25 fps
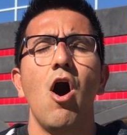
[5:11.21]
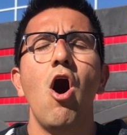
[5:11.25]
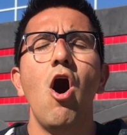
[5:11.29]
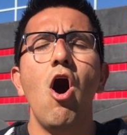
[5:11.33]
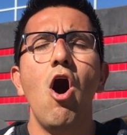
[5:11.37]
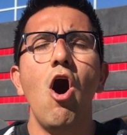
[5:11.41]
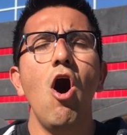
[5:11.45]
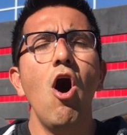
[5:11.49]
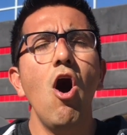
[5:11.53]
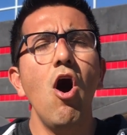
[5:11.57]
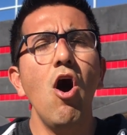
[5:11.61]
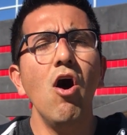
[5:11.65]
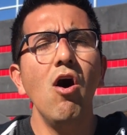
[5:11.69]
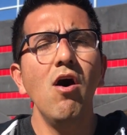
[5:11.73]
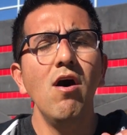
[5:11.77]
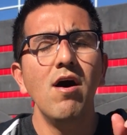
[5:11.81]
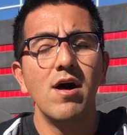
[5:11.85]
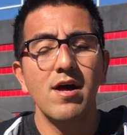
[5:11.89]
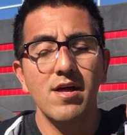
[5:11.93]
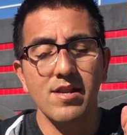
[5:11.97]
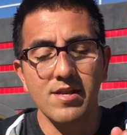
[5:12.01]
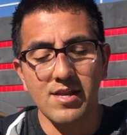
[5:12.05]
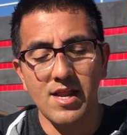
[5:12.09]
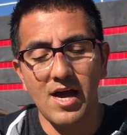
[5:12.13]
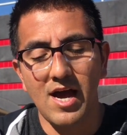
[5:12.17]
All
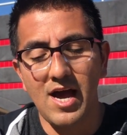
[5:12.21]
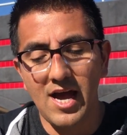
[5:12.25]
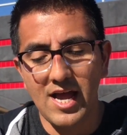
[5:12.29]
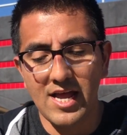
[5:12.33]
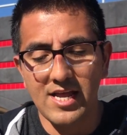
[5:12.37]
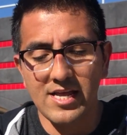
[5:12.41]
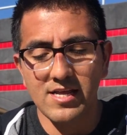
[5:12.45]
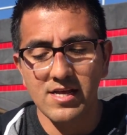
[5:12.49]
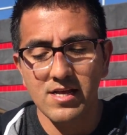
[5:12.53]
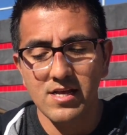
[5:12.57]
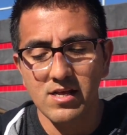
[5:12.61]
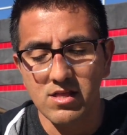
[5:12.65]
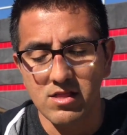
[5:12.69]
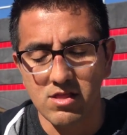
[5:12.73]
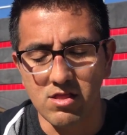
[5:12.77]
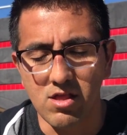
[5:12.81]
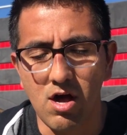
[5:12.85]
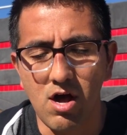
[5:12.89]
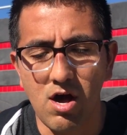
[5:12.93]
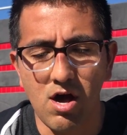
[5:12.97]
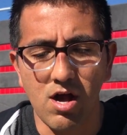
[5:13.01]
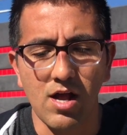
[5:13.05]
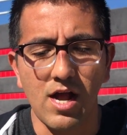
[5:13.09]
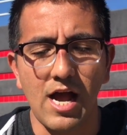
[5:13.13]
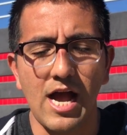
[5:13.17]
night
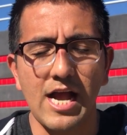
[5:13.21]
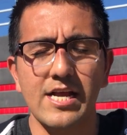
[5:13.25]
long,